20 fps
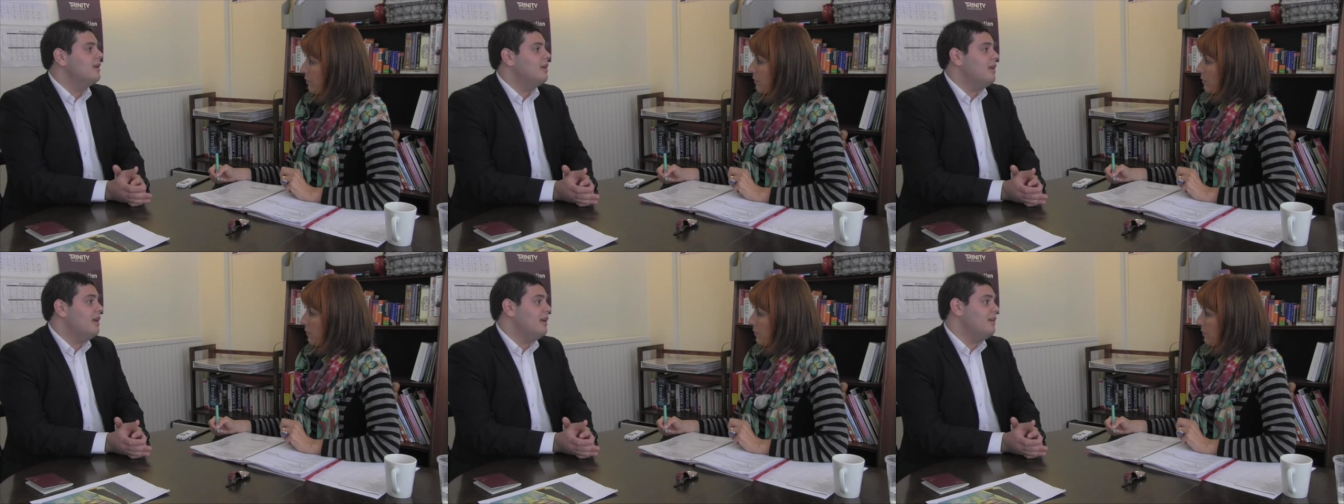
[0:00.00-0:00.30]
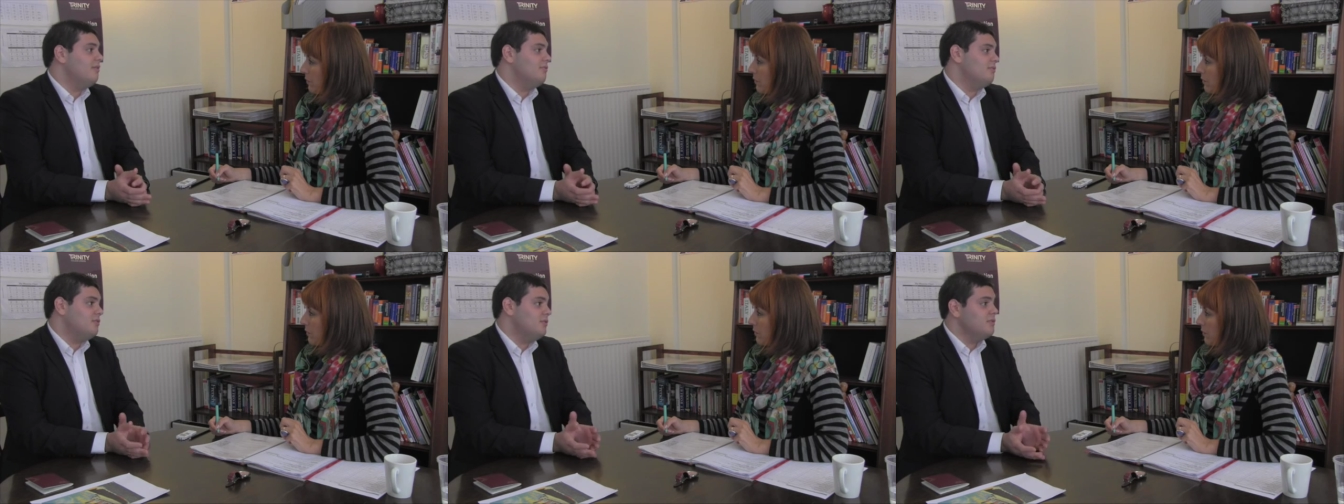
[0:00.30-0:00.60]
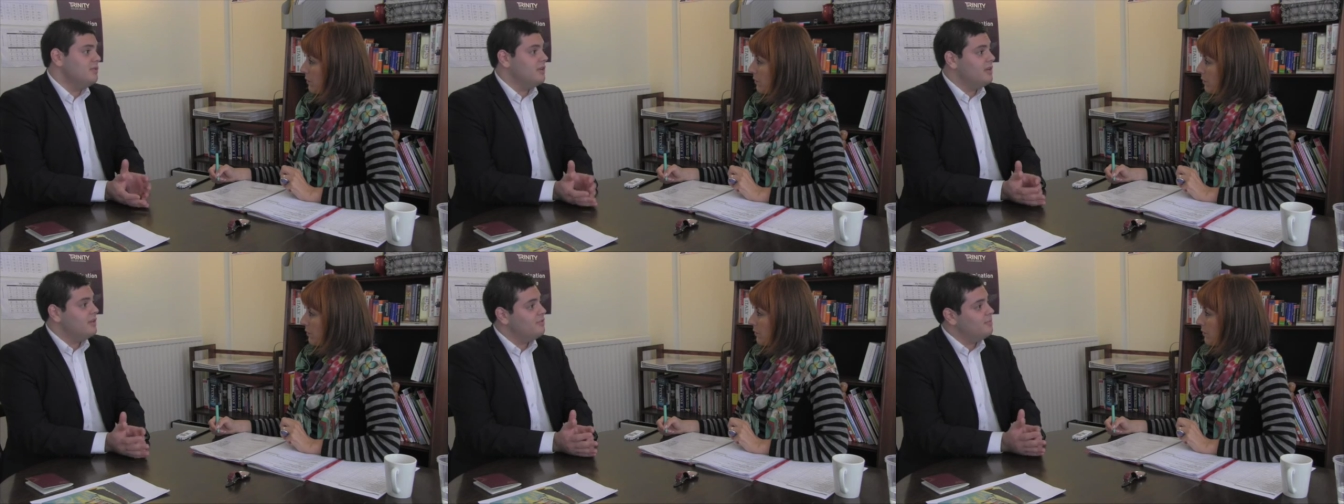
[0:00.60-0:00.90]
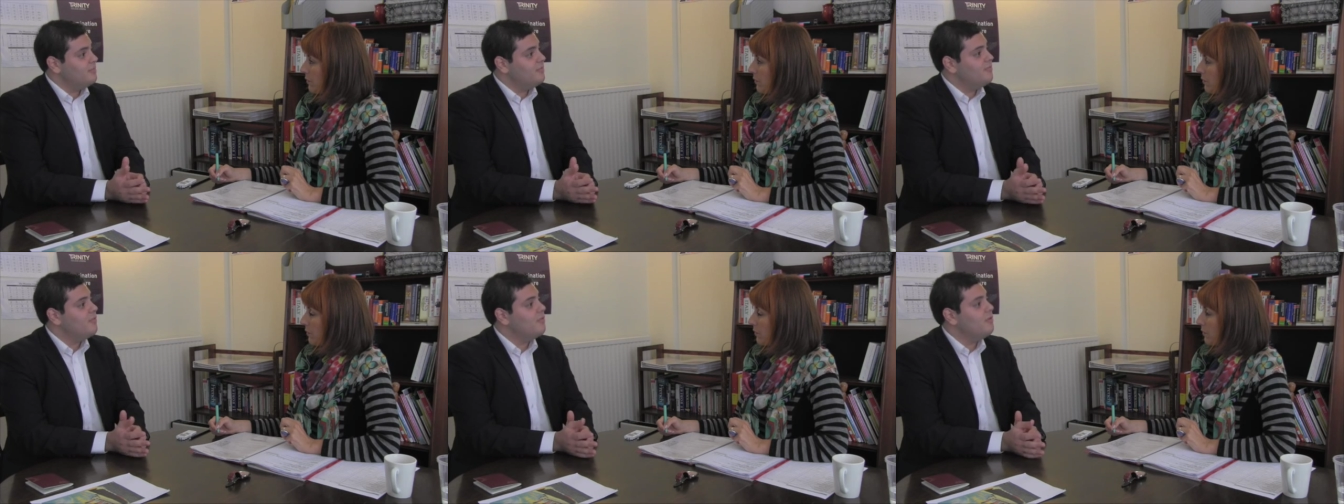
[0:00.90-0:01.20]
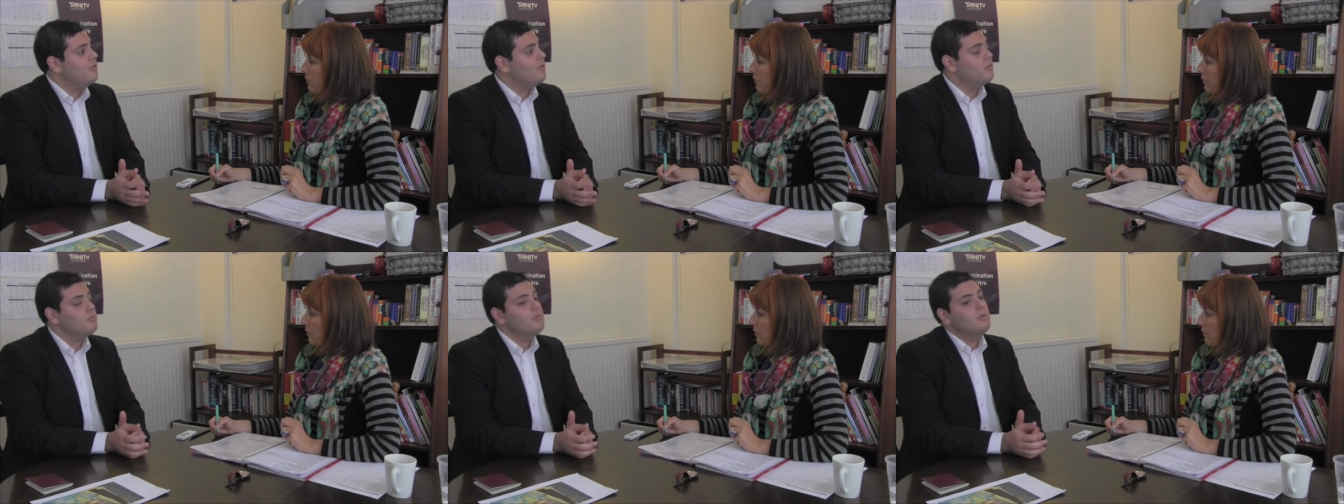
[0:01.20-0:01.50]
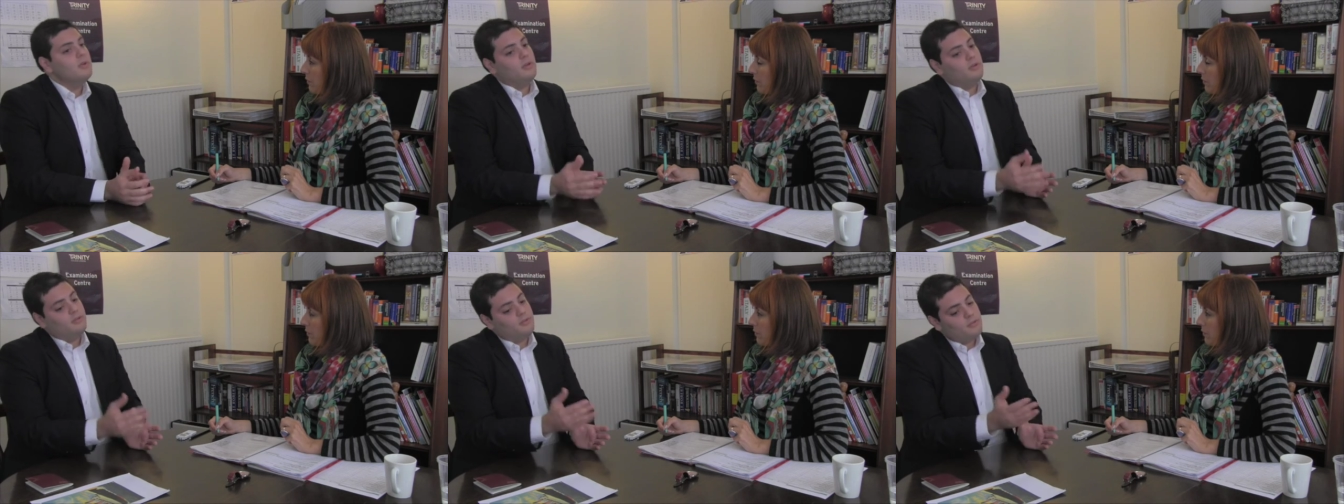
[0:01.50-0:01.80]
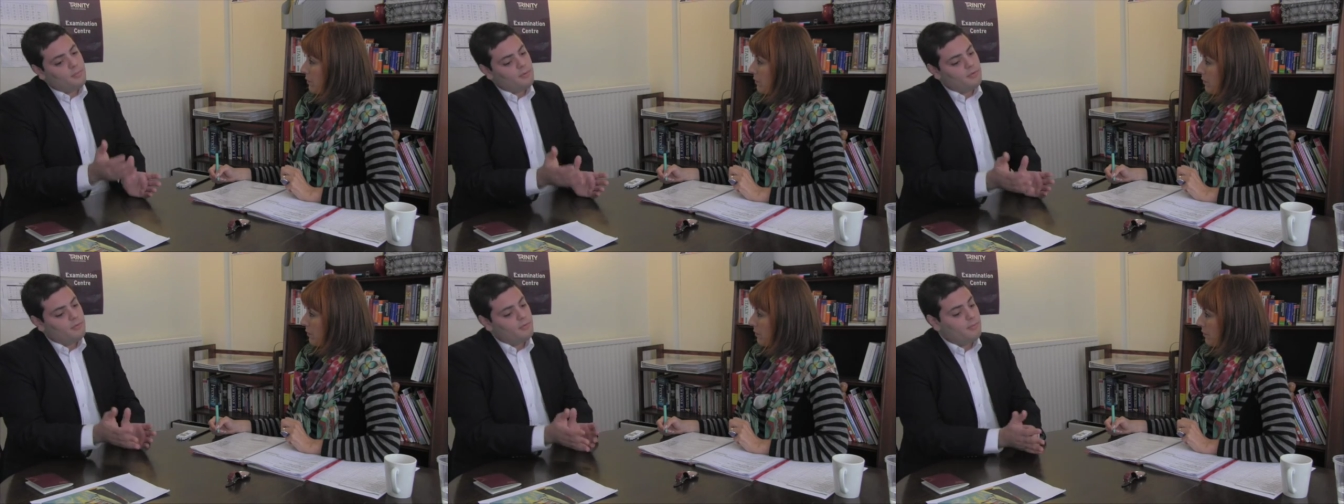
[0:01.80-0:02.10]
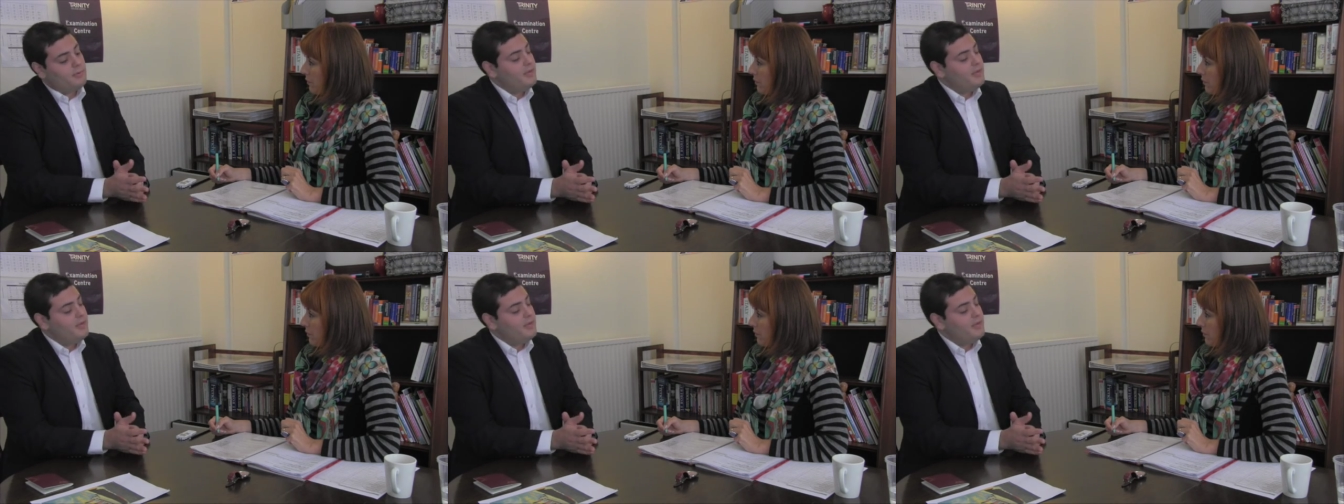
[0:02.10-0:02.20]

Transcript: like 2 days before tomorrow,